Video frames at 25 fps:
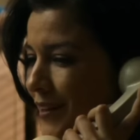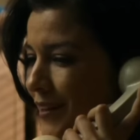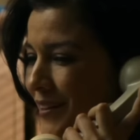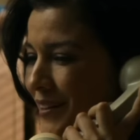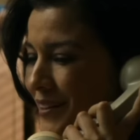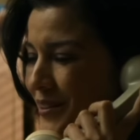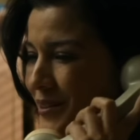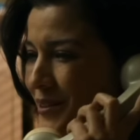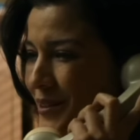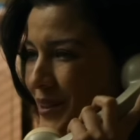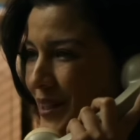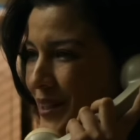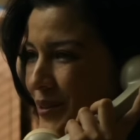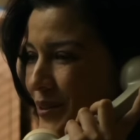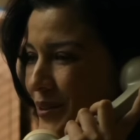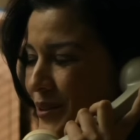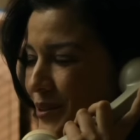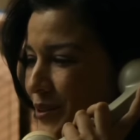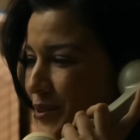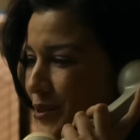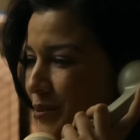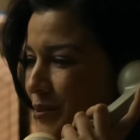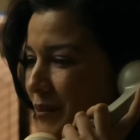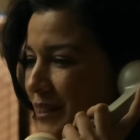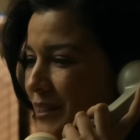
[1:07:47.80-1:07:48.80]
tells her to
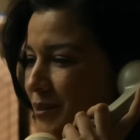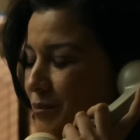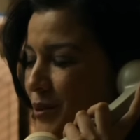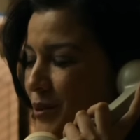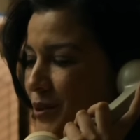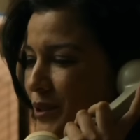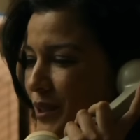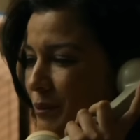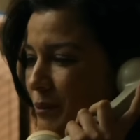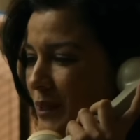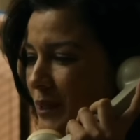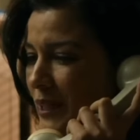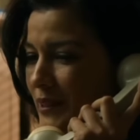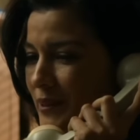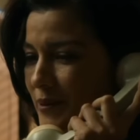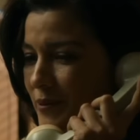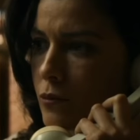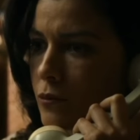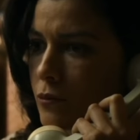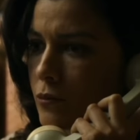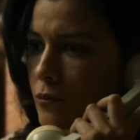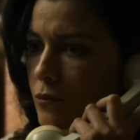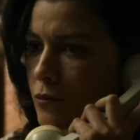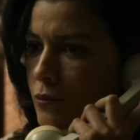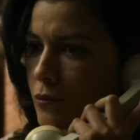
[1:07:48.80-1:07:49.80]
tell Zuno's
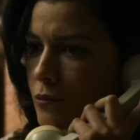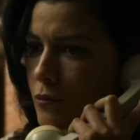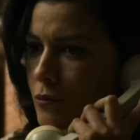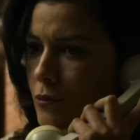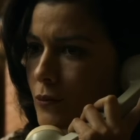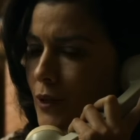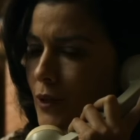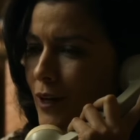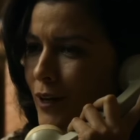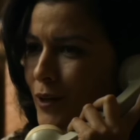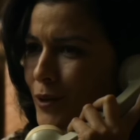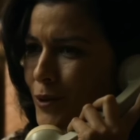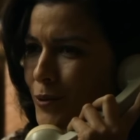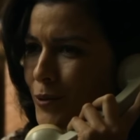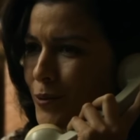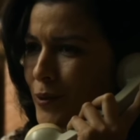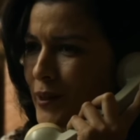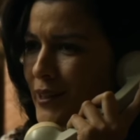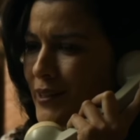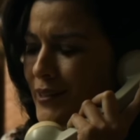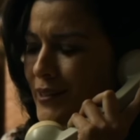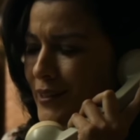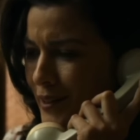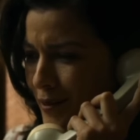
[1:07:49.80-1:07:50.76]
whereabouts are already known by